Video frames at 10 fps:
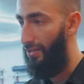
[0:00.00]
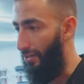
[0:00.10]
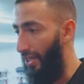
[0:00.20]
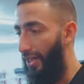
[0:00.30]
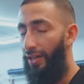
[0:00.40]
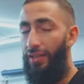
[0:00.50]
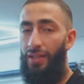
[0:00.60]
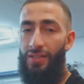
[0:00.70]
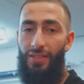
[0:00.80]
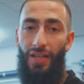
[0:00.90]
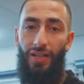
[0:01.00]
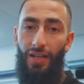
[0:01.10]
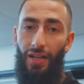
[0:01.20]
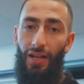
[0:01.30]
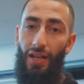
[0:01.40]
So like Ariana
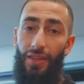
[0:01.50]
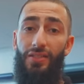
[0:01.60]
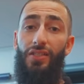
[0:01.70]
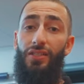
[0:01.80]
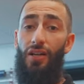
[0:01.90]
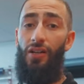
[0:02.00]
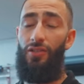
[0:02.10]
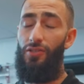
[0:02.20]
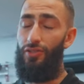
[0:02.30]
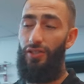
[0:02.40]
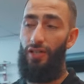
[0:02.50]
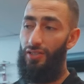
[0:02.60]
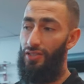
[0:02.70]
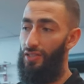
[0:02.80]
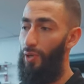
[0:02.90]
said, uh, this is her uncle's truck.
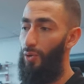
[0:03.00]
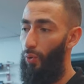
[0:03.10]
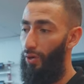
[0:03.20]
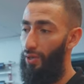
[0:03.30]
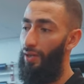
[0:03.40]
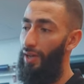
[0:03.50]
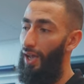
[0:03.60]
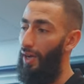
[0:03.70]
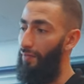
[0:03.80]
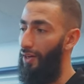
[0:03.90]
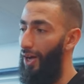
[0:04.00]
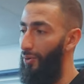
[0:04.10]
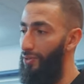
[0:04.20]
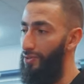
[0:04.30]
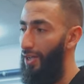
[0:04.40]
She's gonna be working on it after
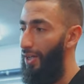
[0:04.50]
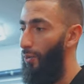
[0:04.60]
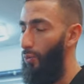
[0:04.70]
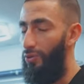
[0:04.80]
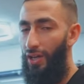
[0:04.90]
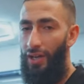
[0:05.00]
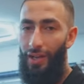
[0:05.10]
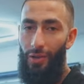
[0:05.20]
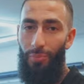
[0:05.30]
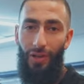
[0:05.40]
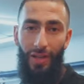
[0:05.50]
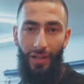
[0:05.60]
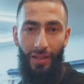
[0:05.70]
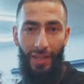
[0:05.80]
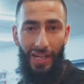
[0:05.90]
hours. We'll try and help her
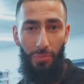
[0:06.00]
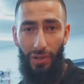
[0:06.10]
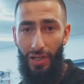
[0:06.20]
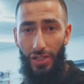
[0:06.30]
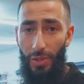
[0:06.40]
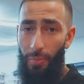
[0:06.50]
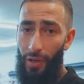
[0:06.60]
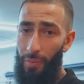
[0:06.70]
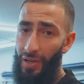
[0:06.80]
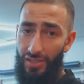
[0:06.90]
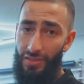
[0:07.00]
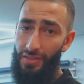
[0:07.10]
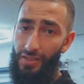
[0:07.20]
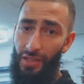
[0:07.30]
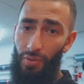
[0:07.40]
here and there, but she pretty much
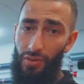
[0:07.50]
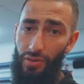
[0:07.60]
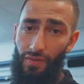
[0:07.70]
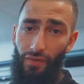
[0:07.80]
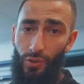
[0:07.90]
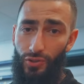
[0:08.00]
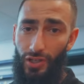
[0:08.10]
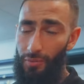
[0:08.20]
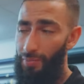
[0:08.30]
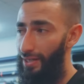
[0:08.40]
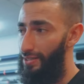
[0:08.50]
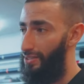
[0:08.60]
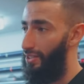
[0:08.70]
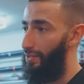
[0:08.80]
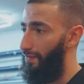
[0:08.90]
disassembled the full truck by
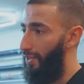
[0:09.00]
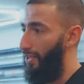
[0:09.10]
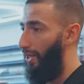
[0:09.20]
itself.